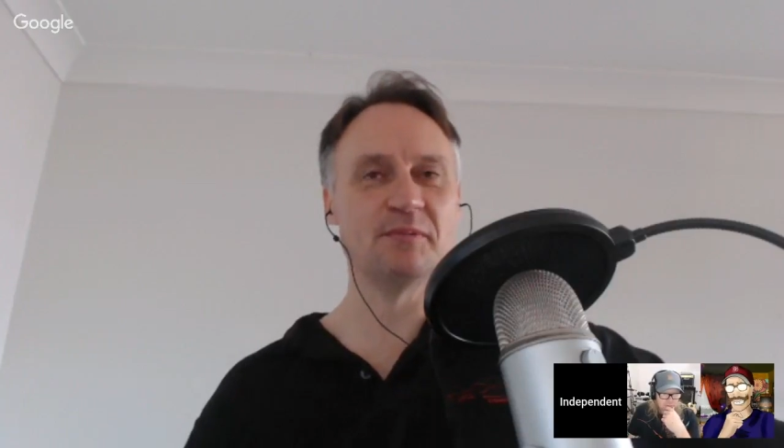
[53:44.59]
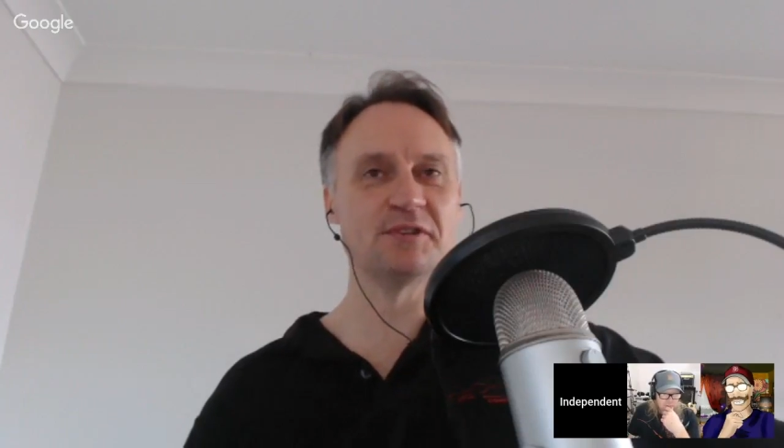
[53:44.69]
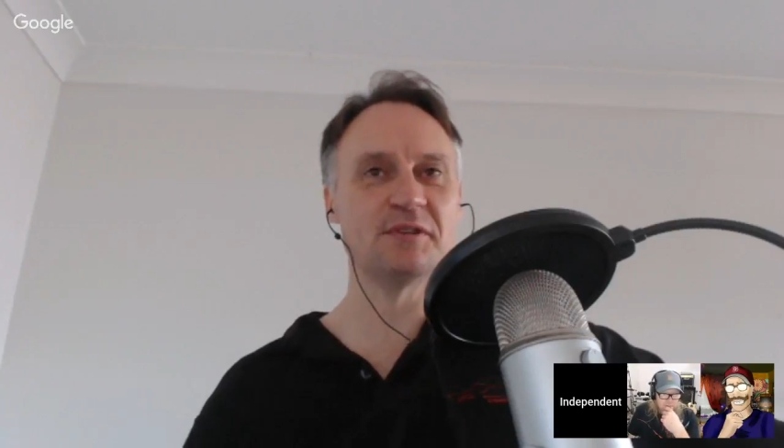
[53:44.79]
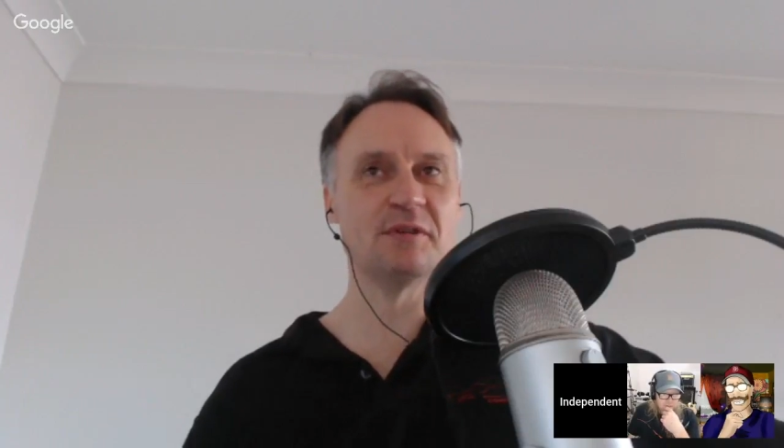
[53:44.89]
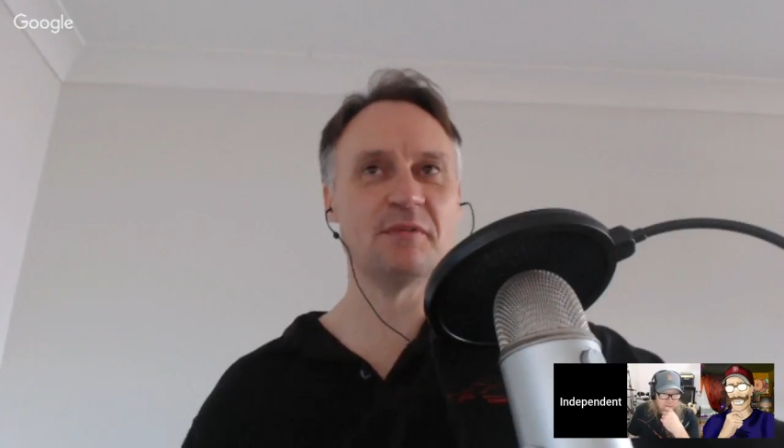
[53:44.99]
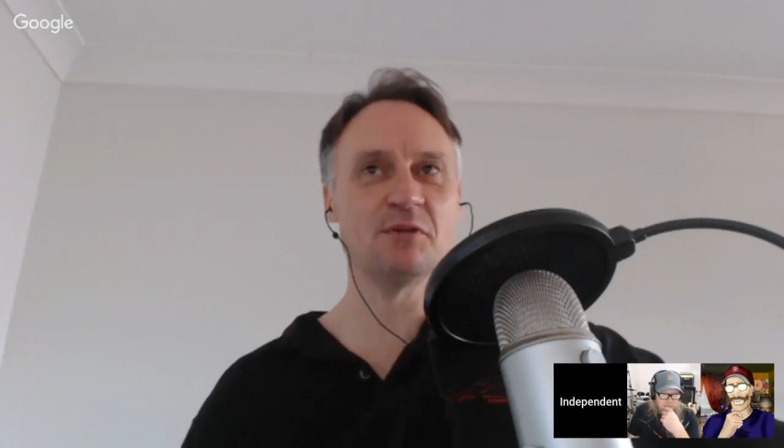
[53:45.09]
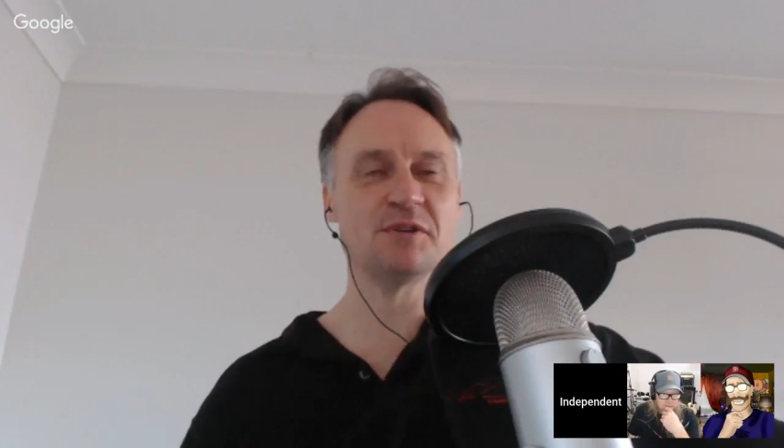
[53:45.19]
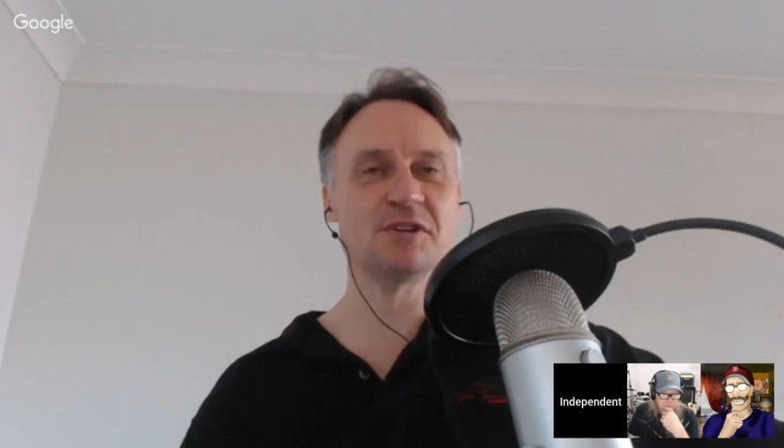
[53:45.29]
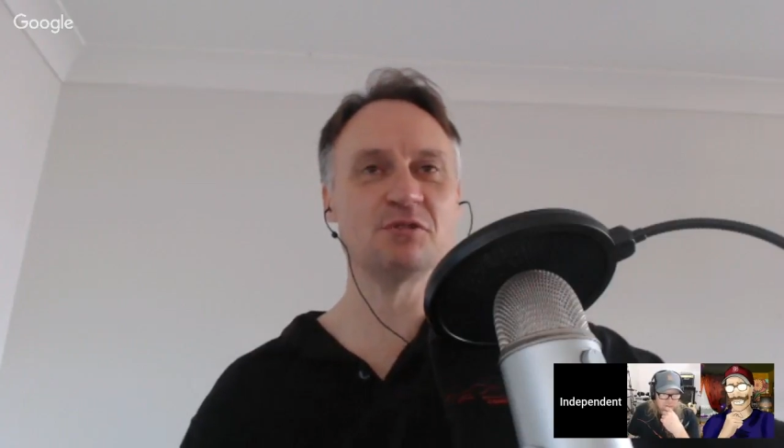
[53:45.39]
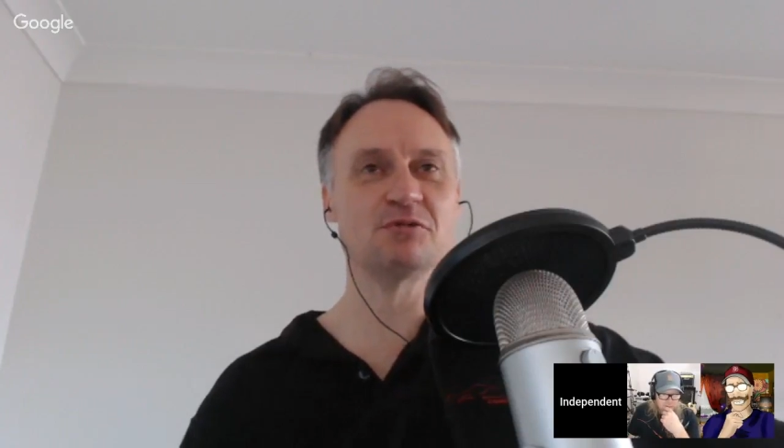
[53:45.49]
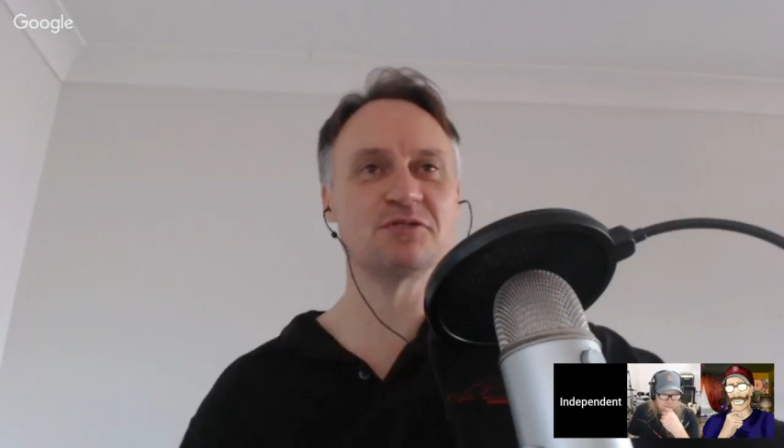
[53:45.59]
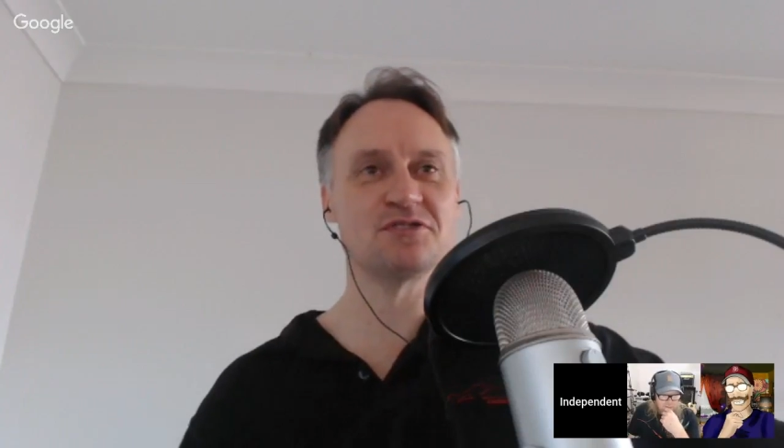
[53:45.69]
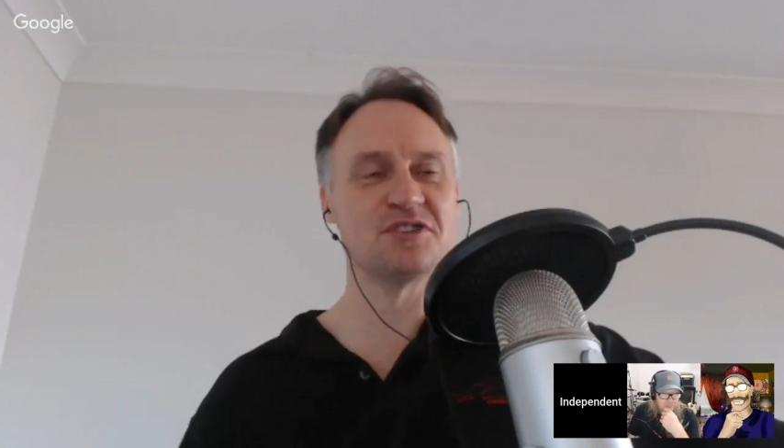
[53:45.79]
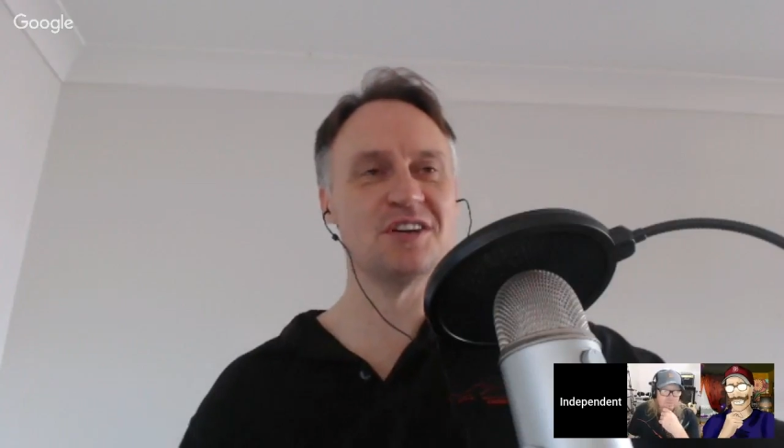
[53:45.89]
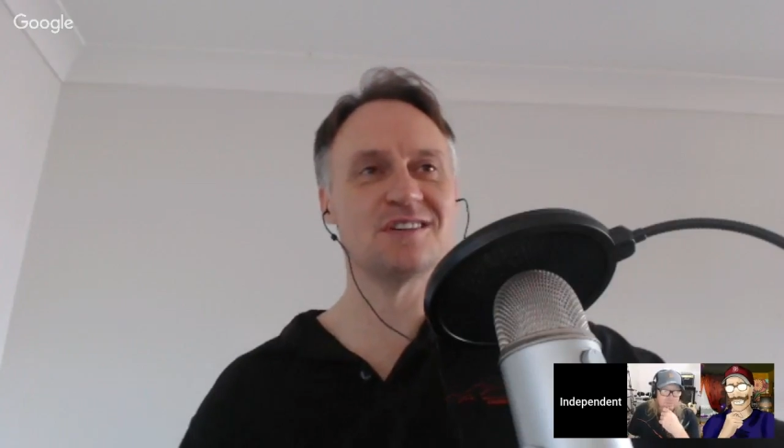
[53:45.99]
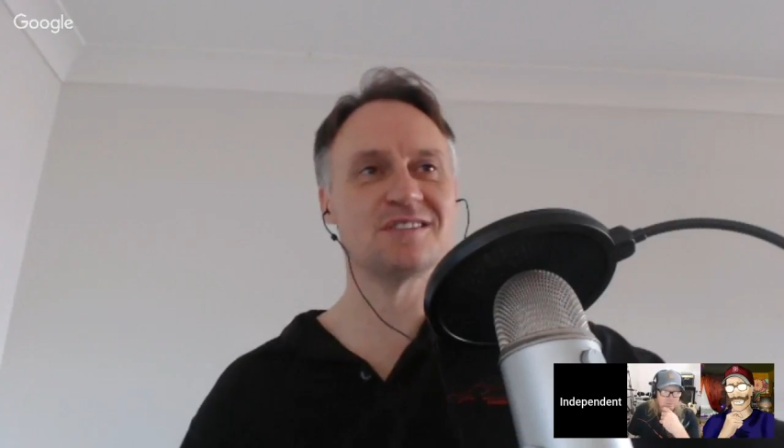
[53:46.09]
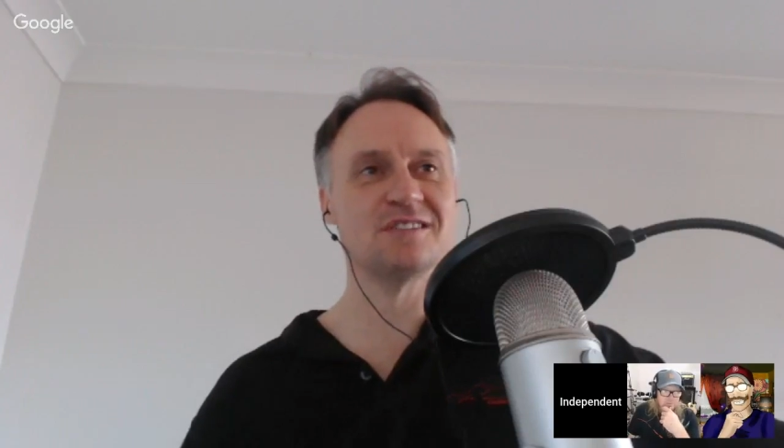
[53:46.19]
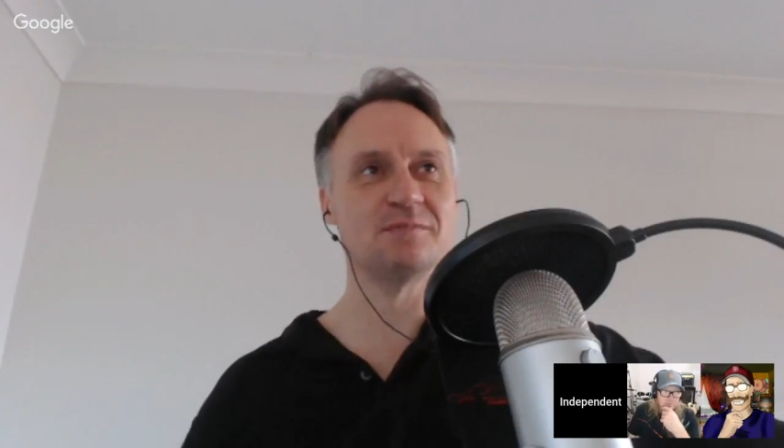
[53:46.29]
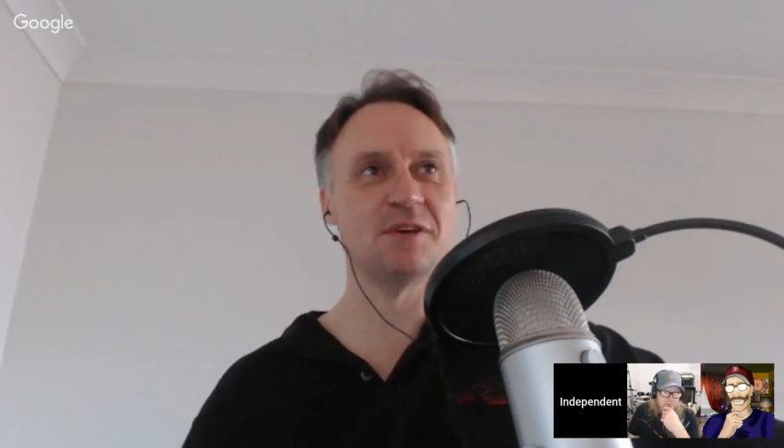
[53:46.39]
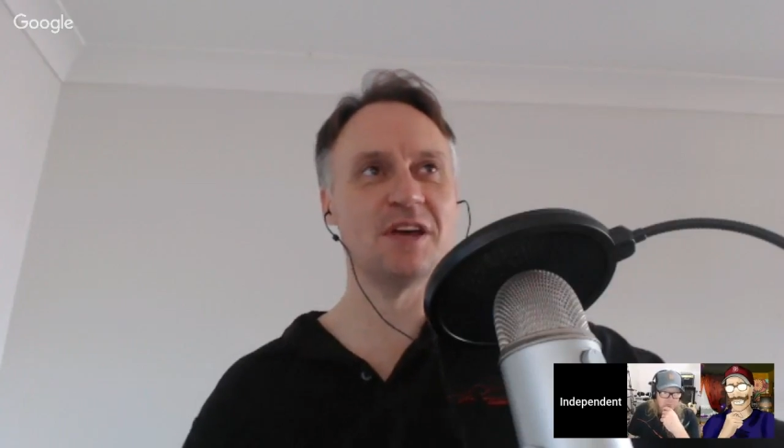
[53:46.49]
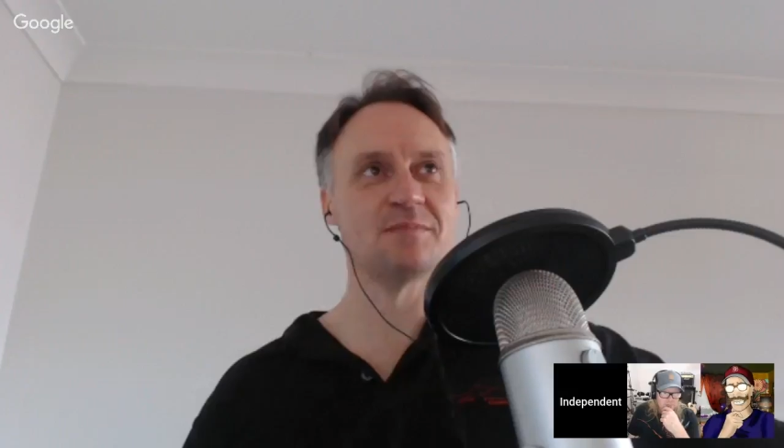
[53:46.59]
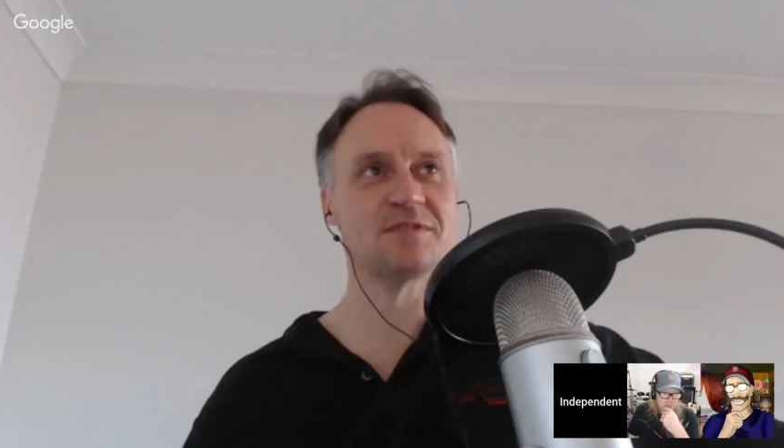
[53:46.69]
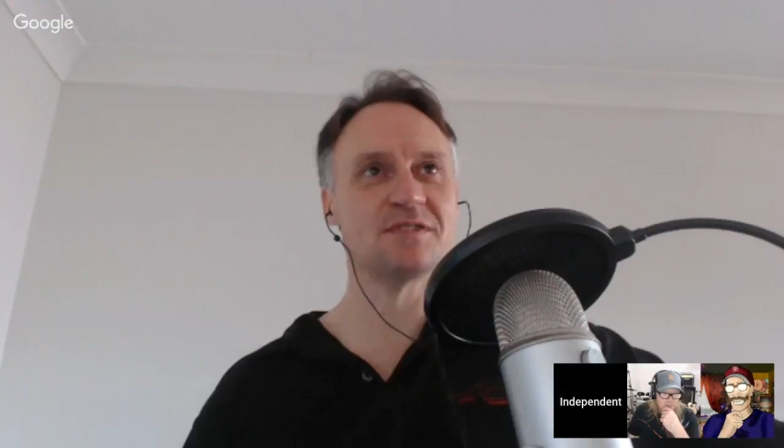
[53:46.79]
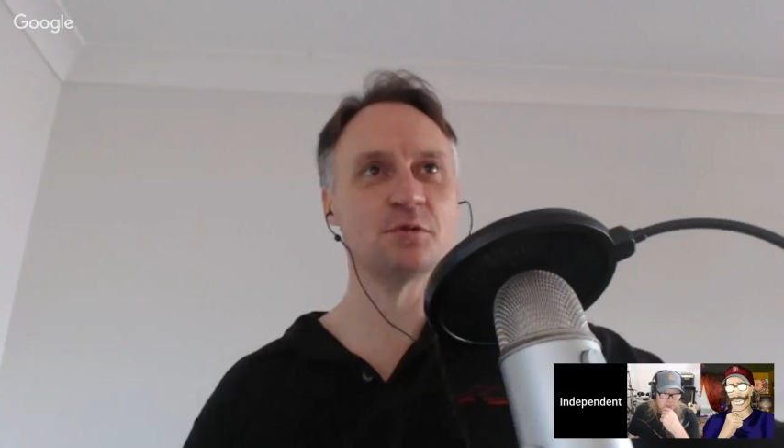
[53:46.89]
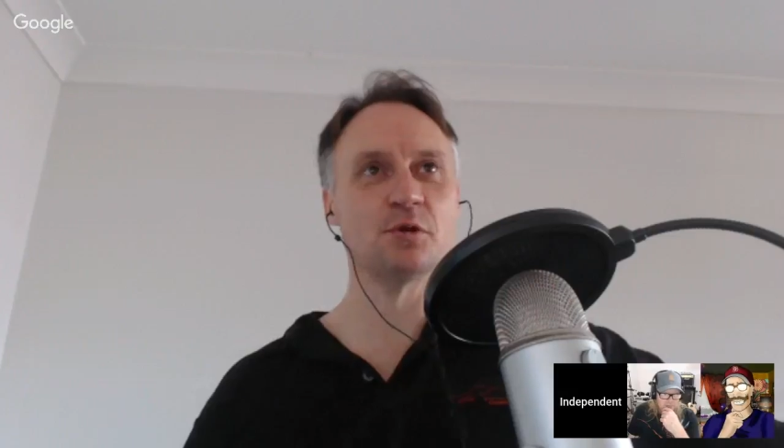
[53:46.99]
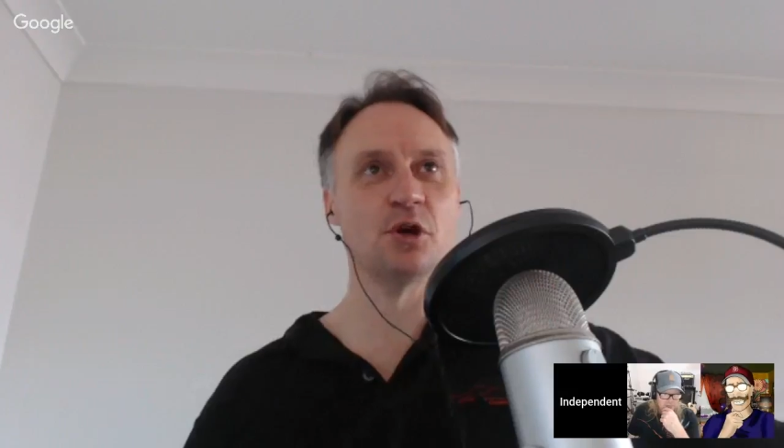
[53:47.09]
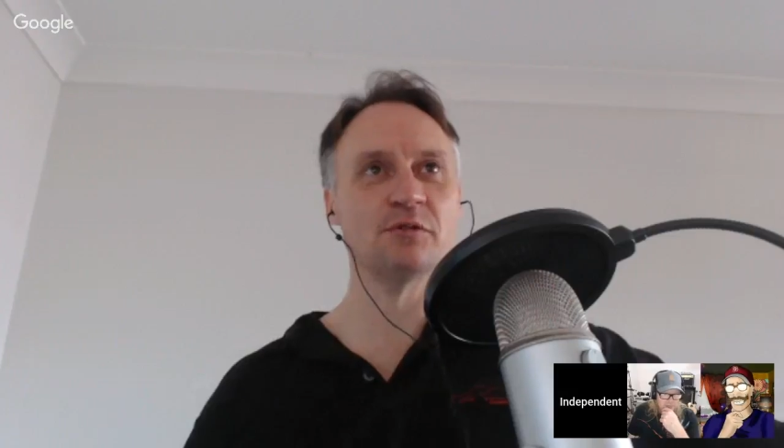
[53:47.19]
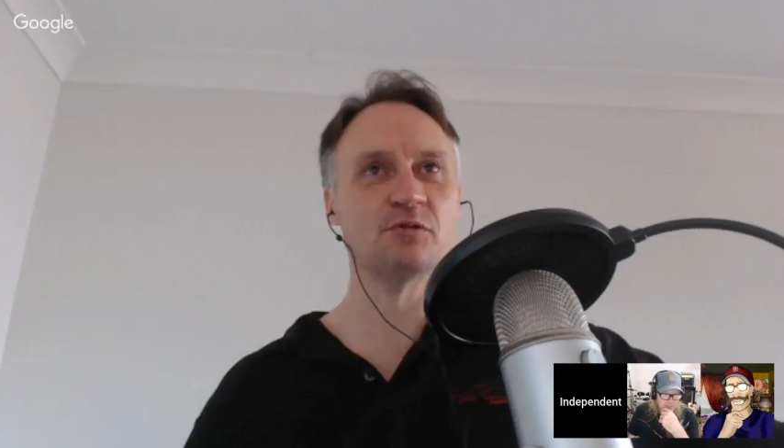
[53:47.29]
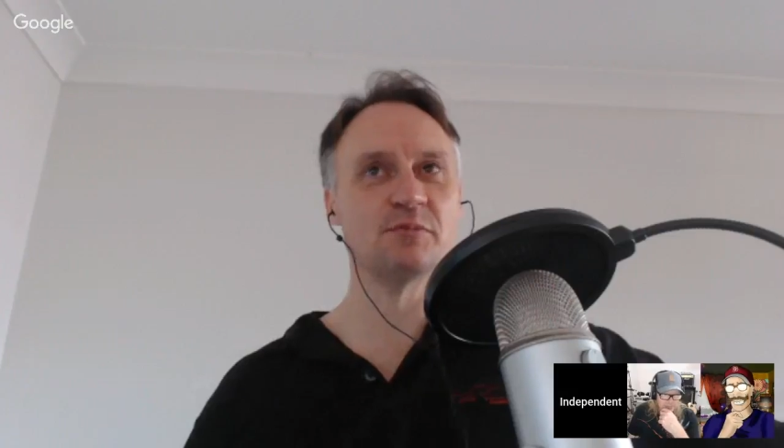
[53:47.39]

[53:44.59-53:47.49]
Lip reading: But the moment you suggest that perhaps your life